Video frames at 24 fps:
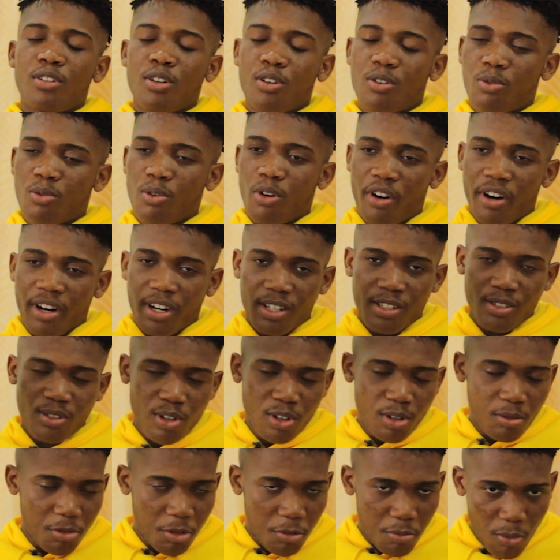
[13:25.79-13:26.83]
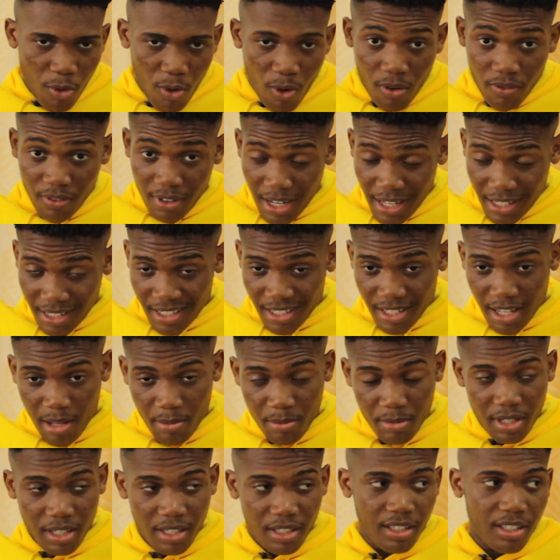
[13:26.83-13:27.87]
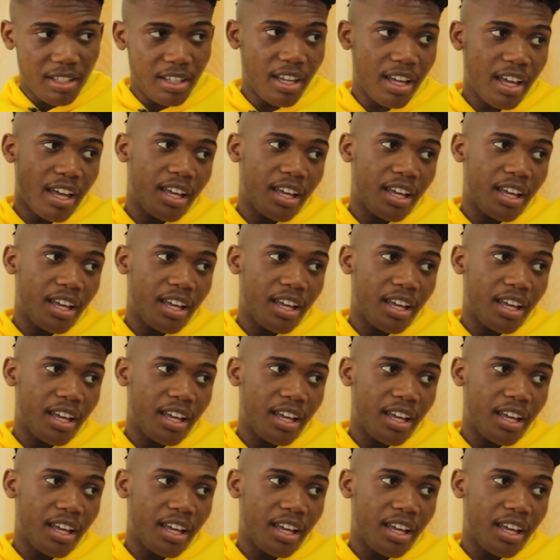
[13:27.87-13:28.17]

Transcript: Don't worry, there's going to be more of that coming.